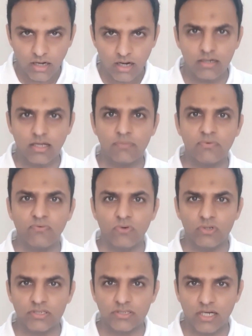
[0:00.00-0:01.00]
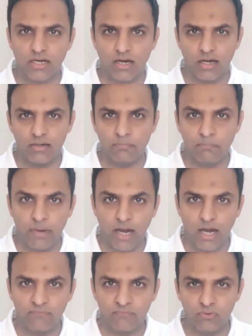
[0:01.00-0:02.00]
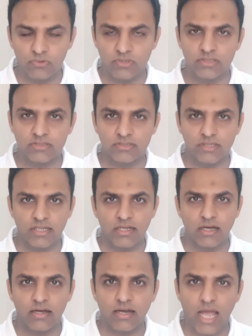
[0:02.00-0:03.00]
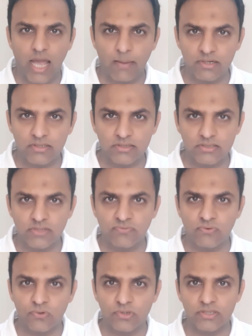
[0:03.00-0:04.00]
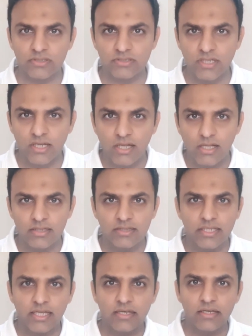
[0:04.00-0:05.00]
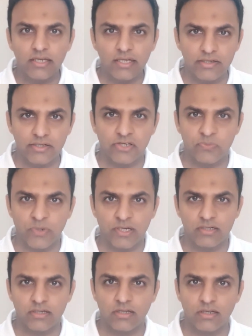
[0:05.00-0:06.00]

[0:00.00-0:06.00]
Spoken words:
Third type of floaters are called bad floaters. They are emergency floaters. They need treatment.